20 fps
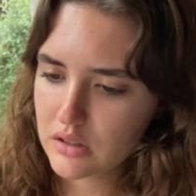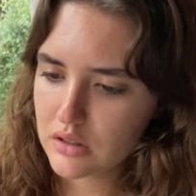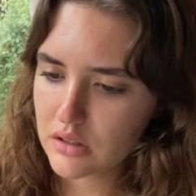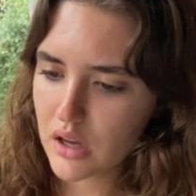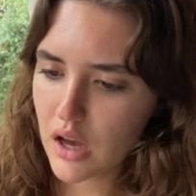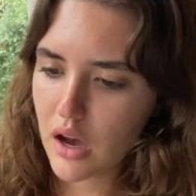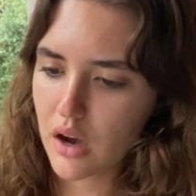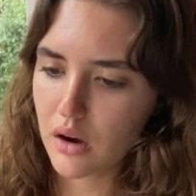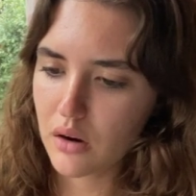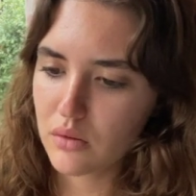
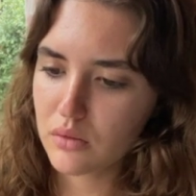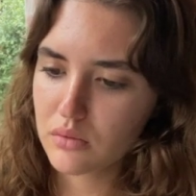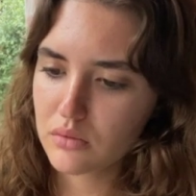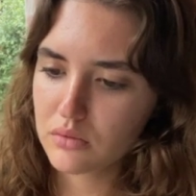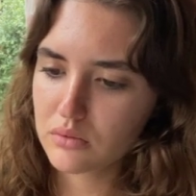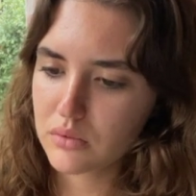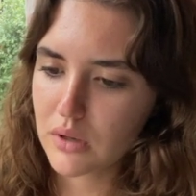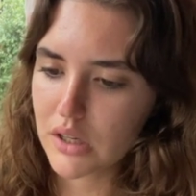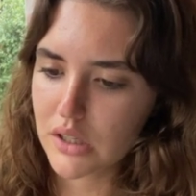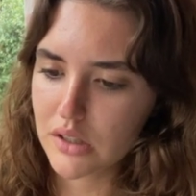Oh
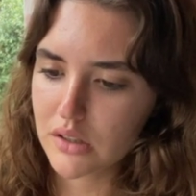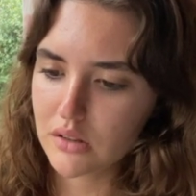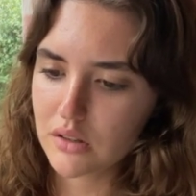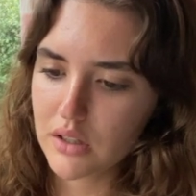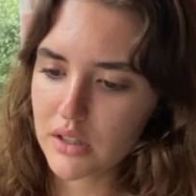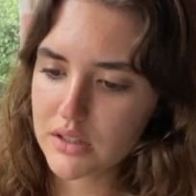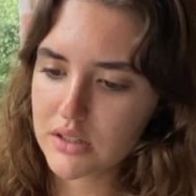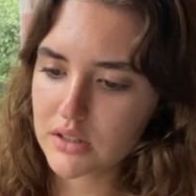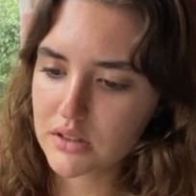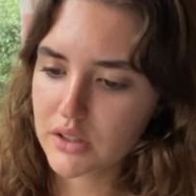well,
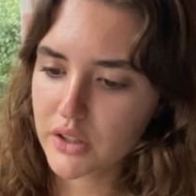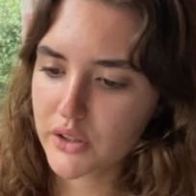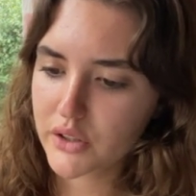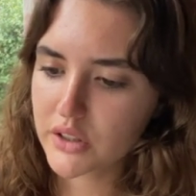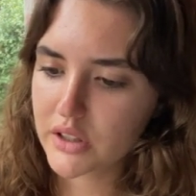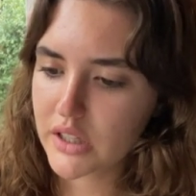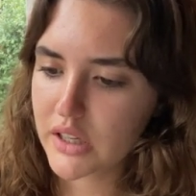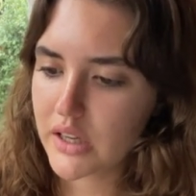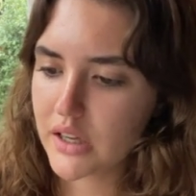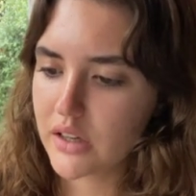it's
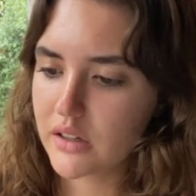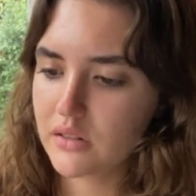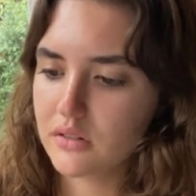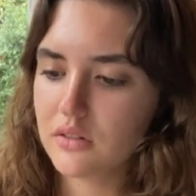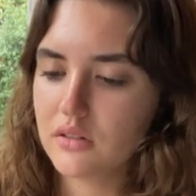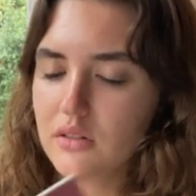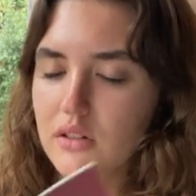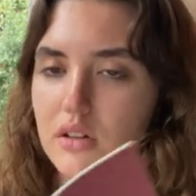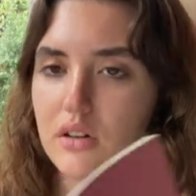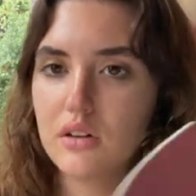literally
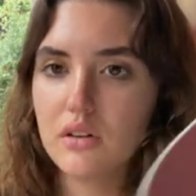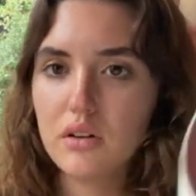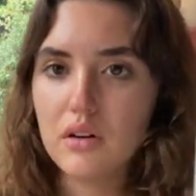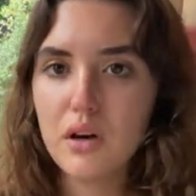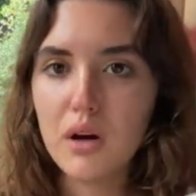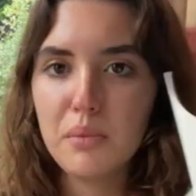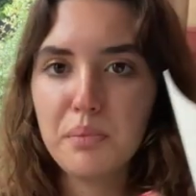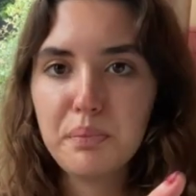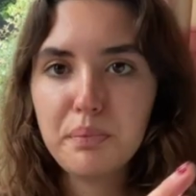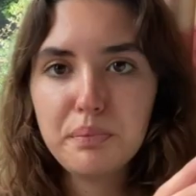
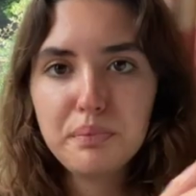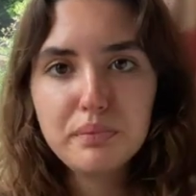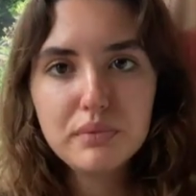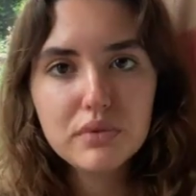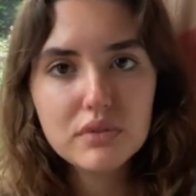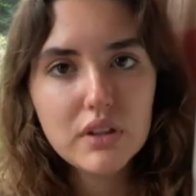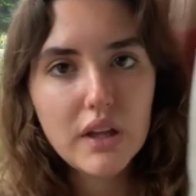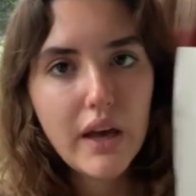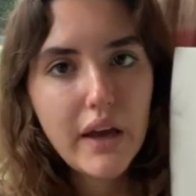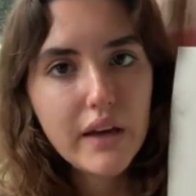
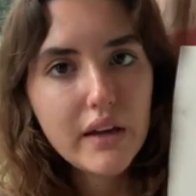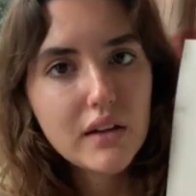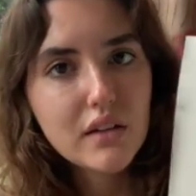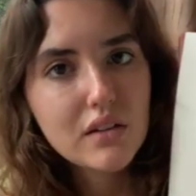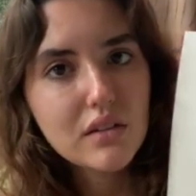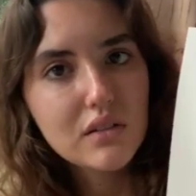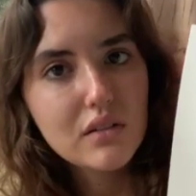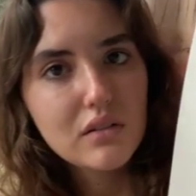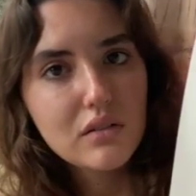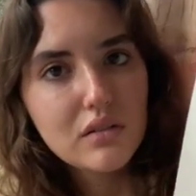like
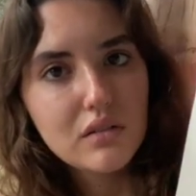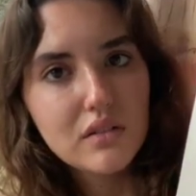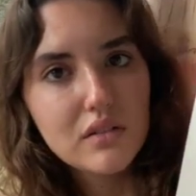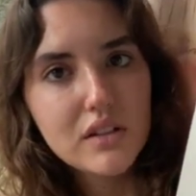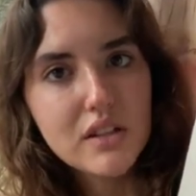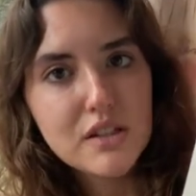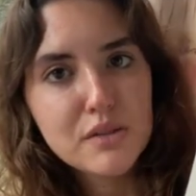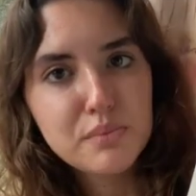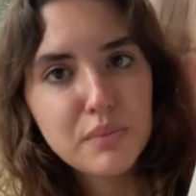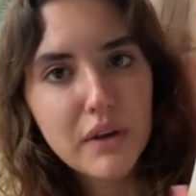
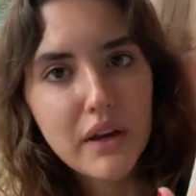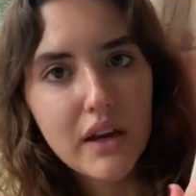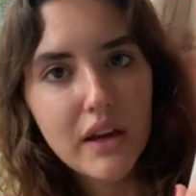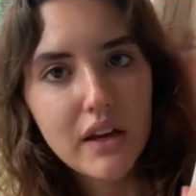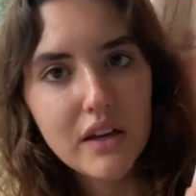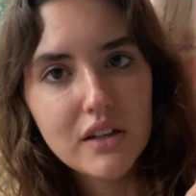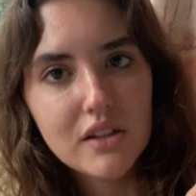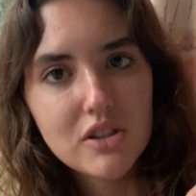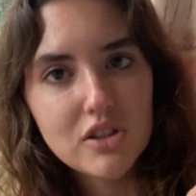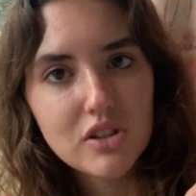this
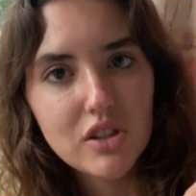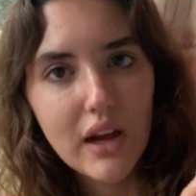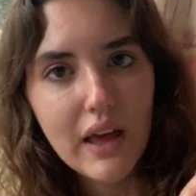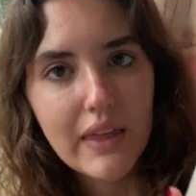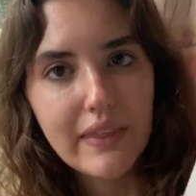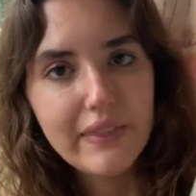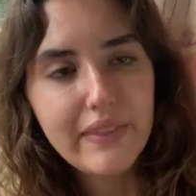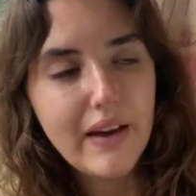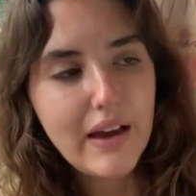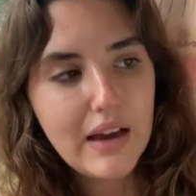page
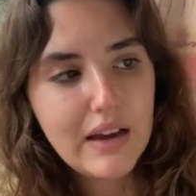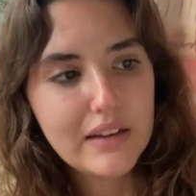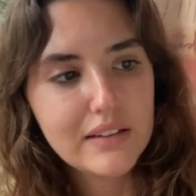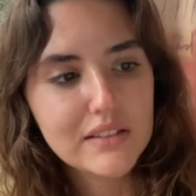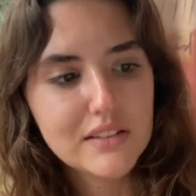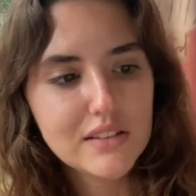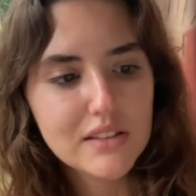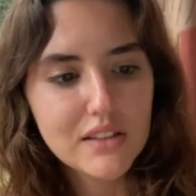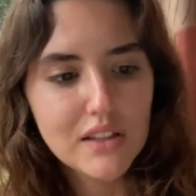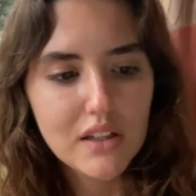and
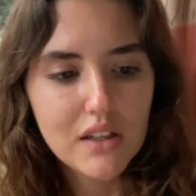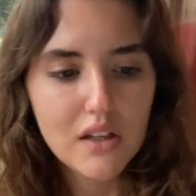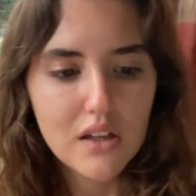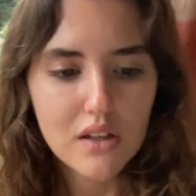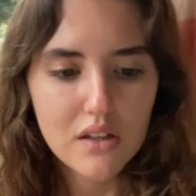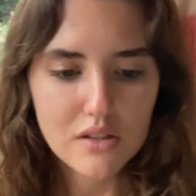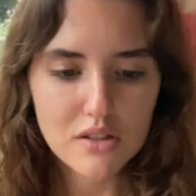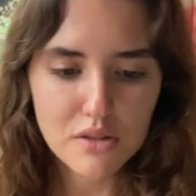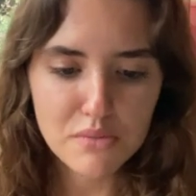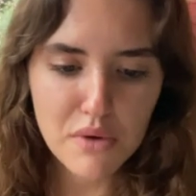that,
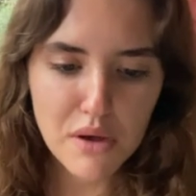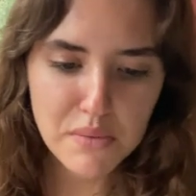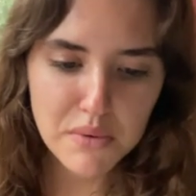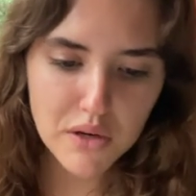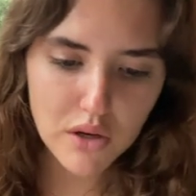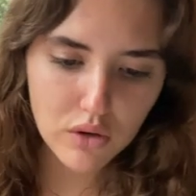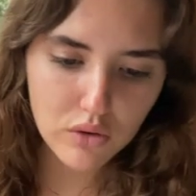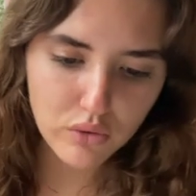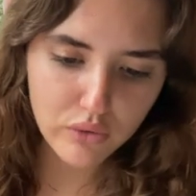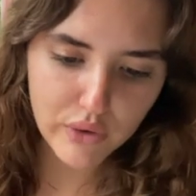so maybe
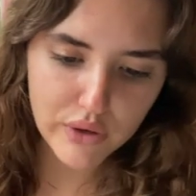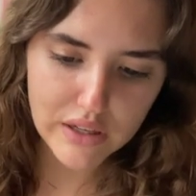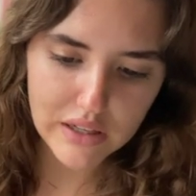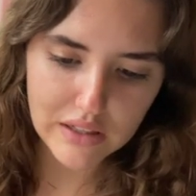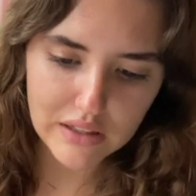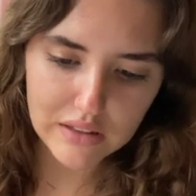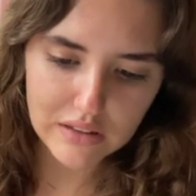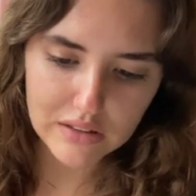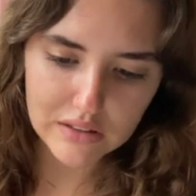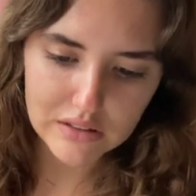I'll
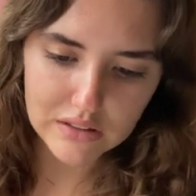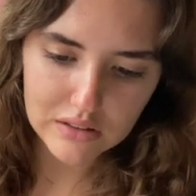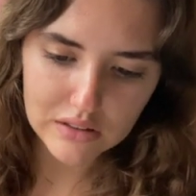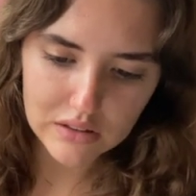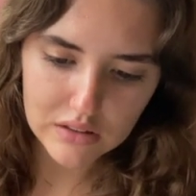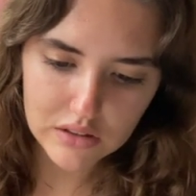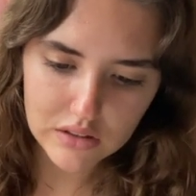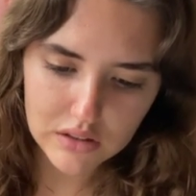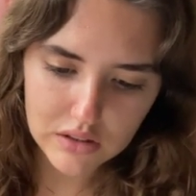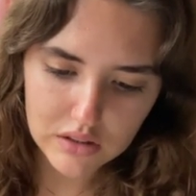read
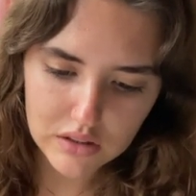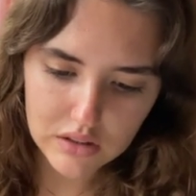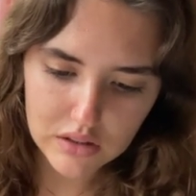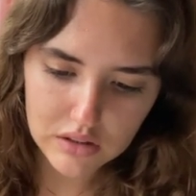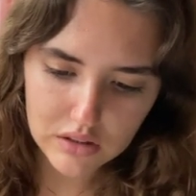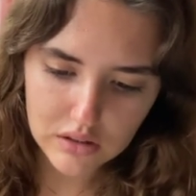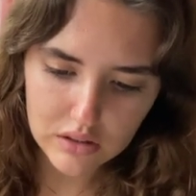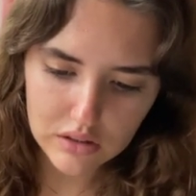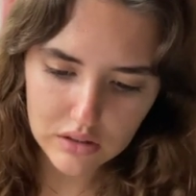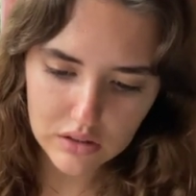
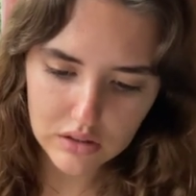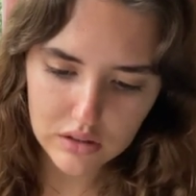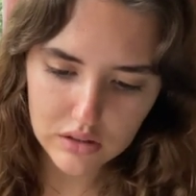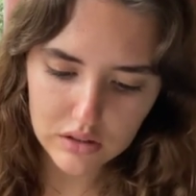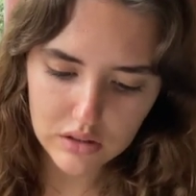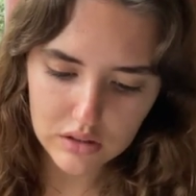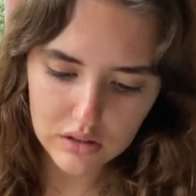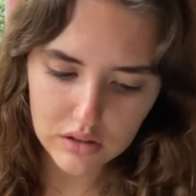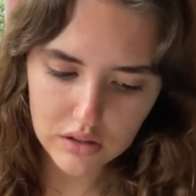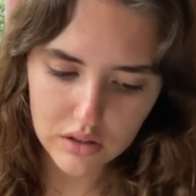
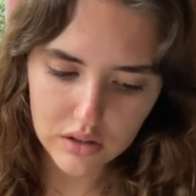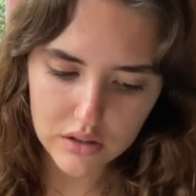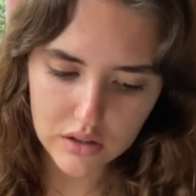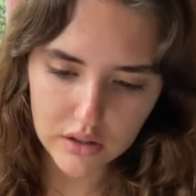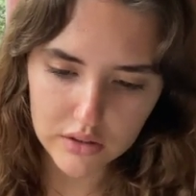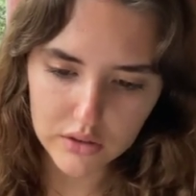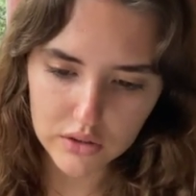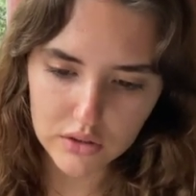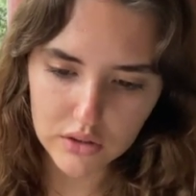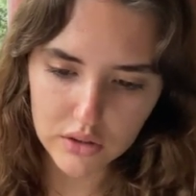
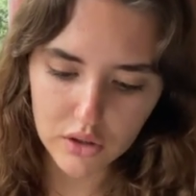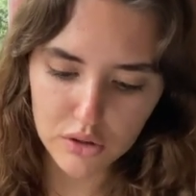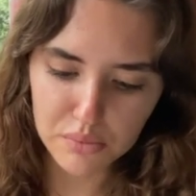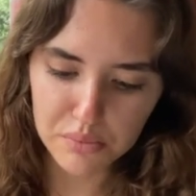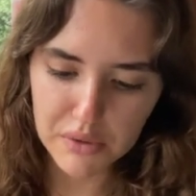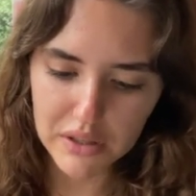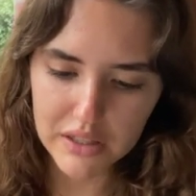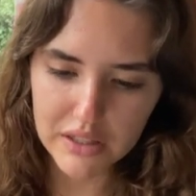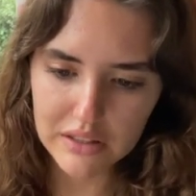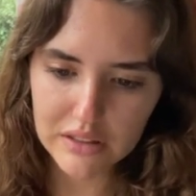another little
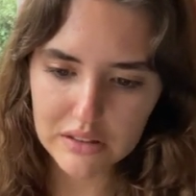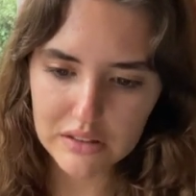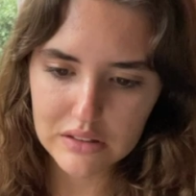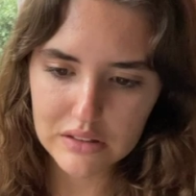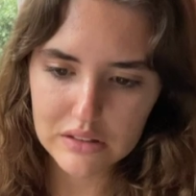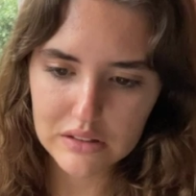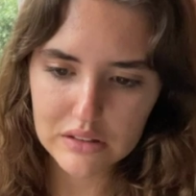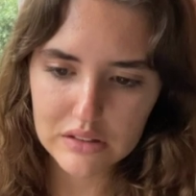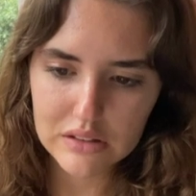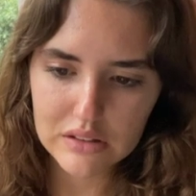bit.
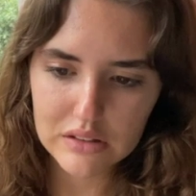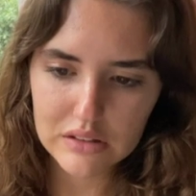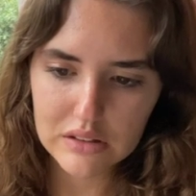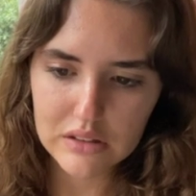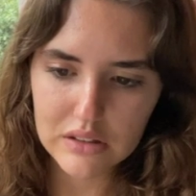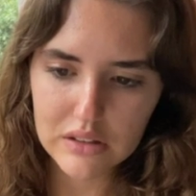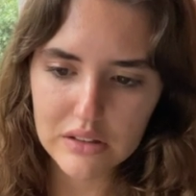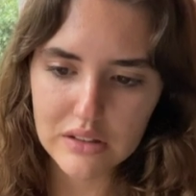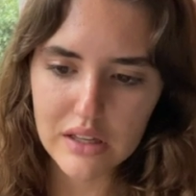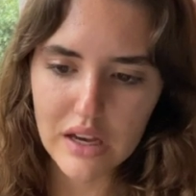
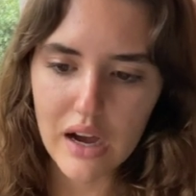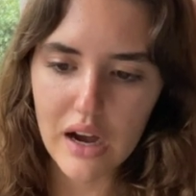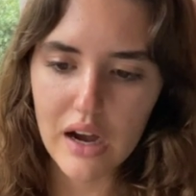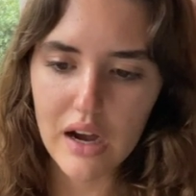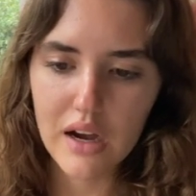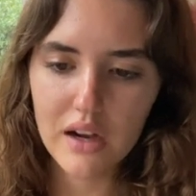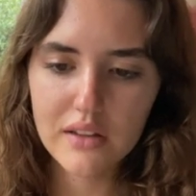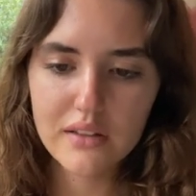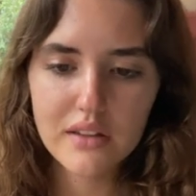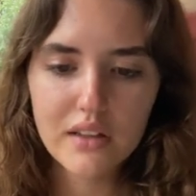
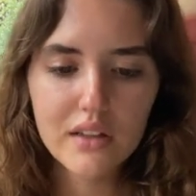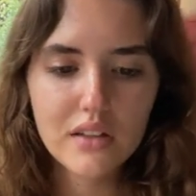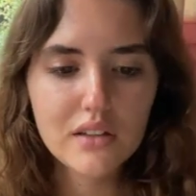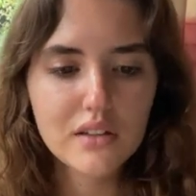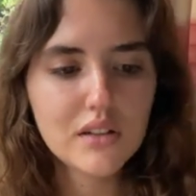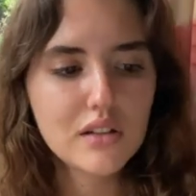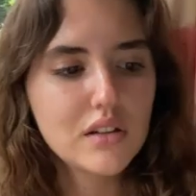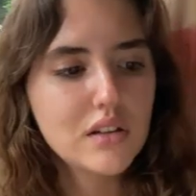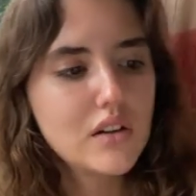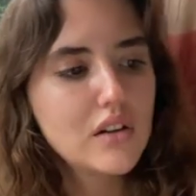Yeah, I think
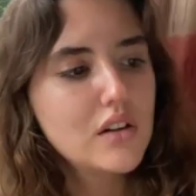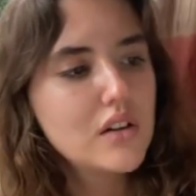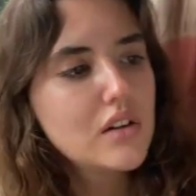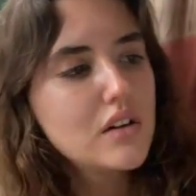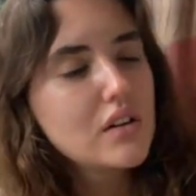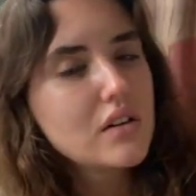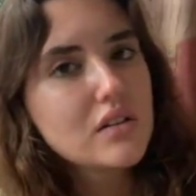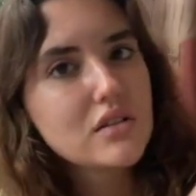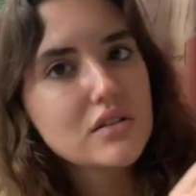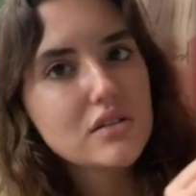
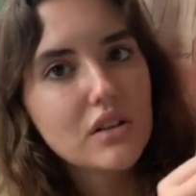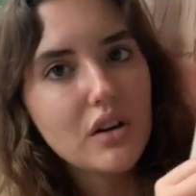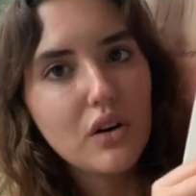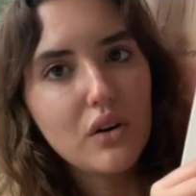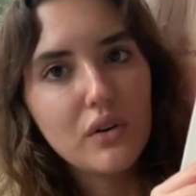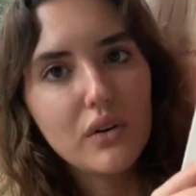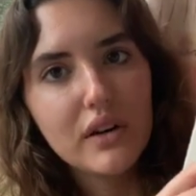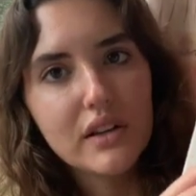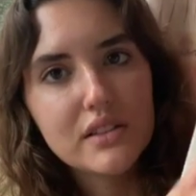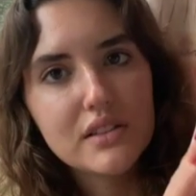
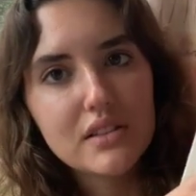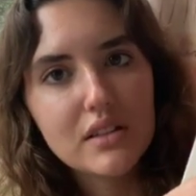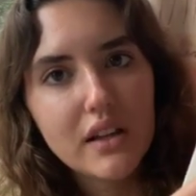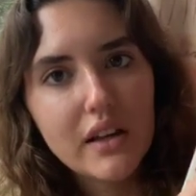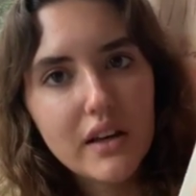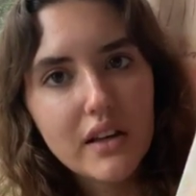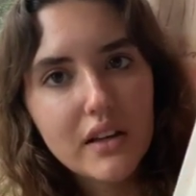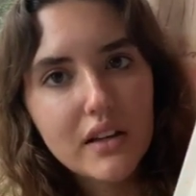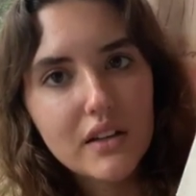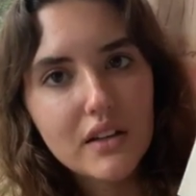so. It's
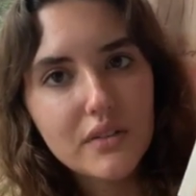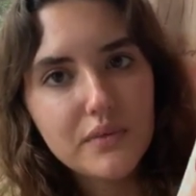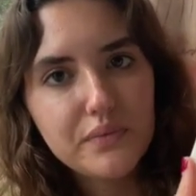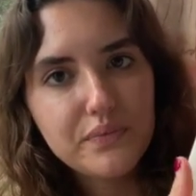like